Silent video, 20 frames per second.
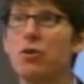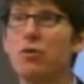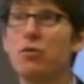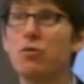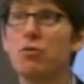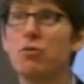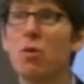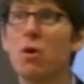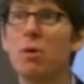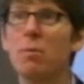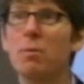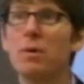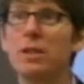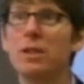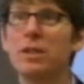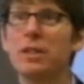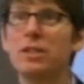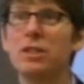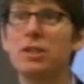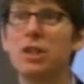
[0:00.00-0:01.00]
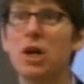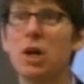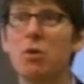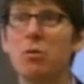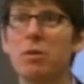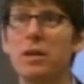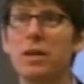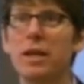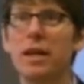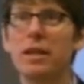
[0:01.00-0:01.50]
you normally
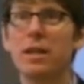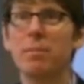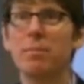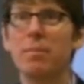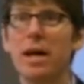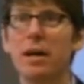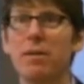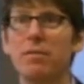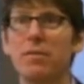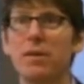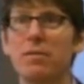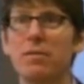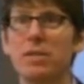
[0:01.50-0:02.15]
don't get the benefit